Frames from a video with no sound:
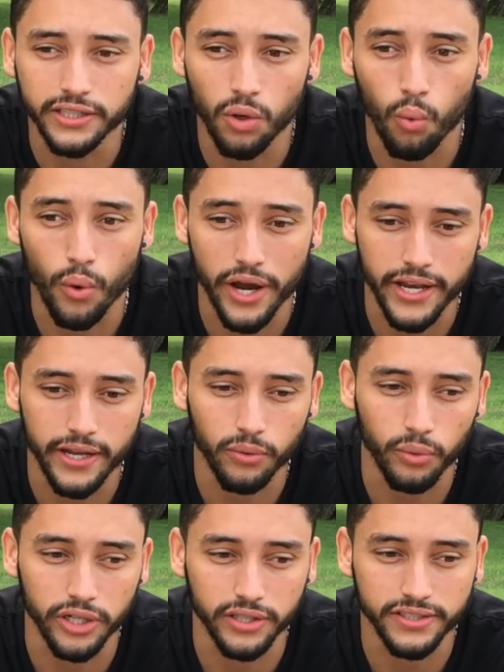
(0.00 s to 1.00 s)
the way
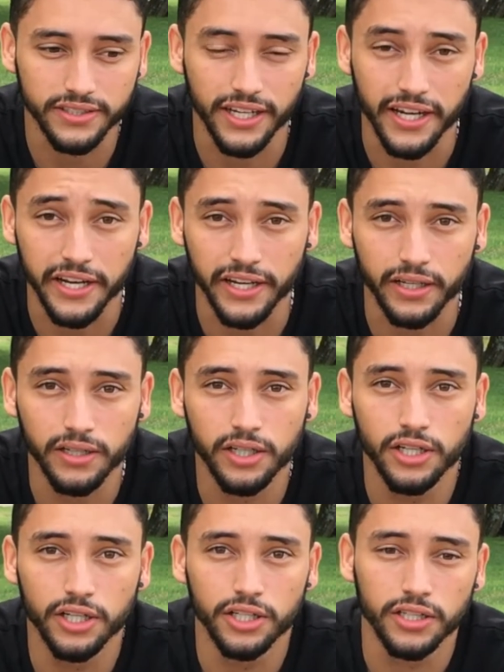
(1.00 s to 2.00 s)
that we are studying,
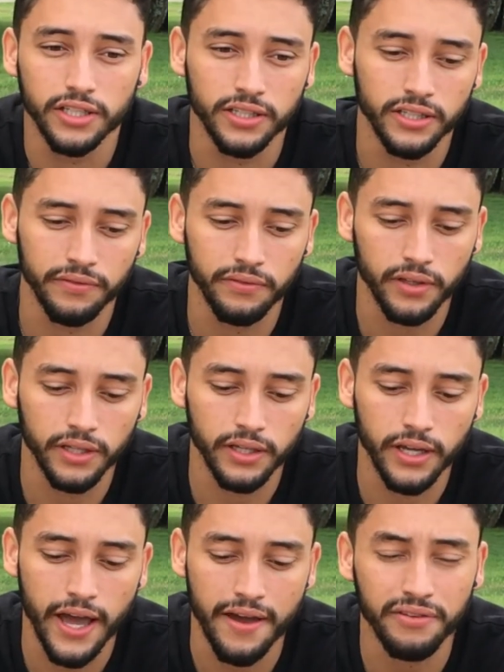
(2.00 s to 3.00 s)

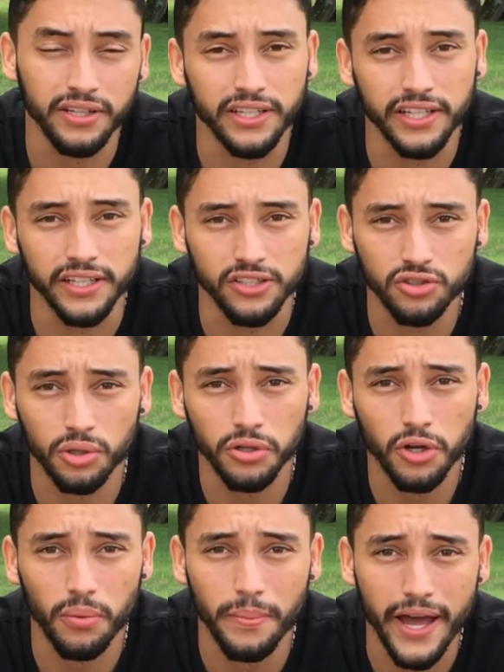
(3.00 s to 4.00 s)
having the
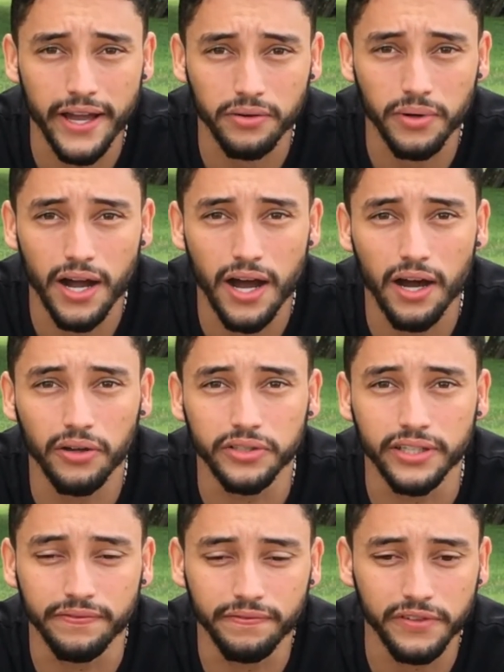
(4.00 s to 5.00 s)
historical background
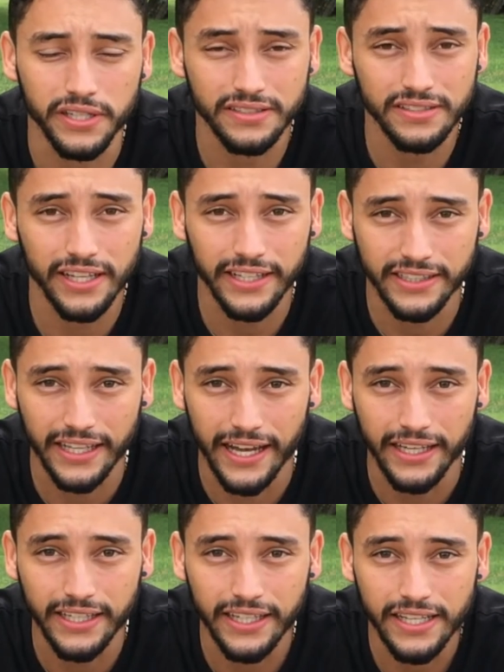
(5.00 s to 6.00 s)
and things like
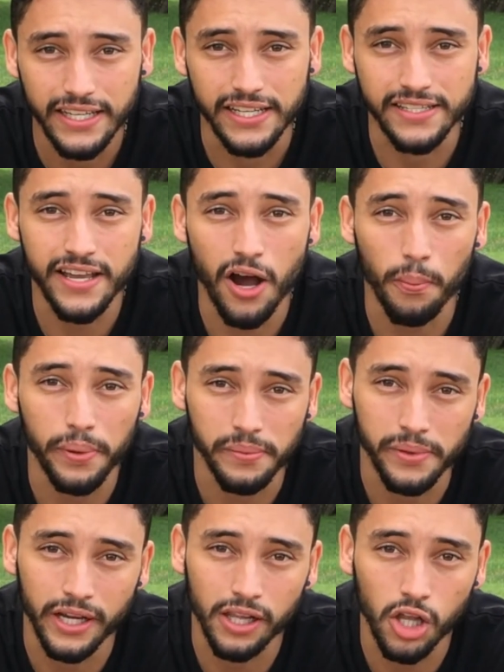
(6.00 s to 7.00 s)
that, is
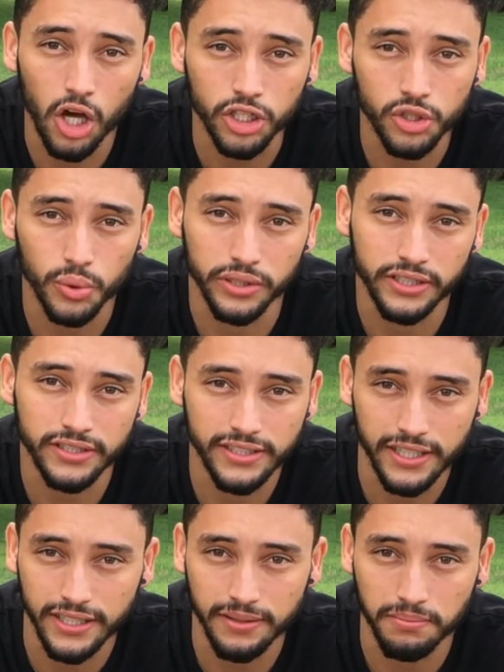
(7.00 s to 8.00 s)
helping me a lot to understand the